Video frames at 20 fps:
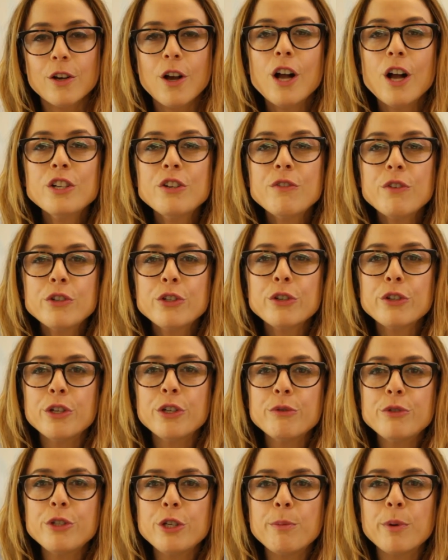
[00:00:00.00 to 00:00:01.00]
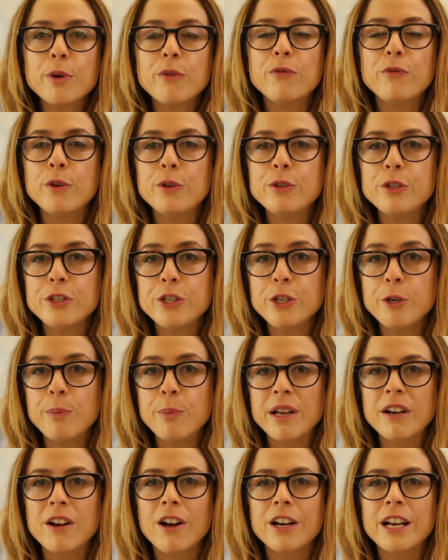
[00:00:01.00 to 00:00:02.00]
Controversial YouTuber FouseyTube
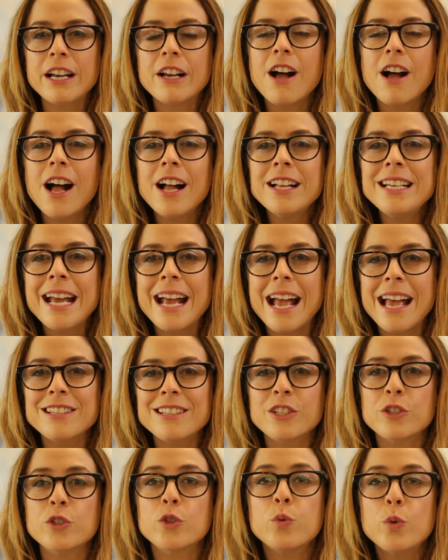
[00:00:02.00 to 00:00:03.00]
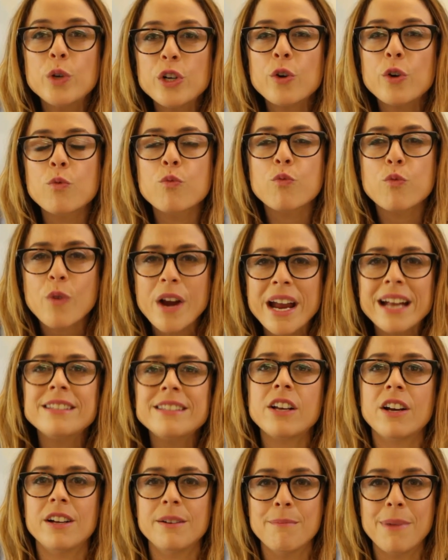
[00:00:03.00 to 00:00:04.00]
went on a Kanye-esque Twitter
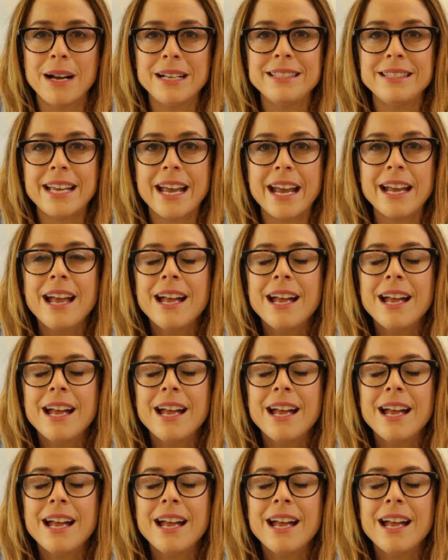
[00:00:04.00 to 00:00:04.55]
rant on Monday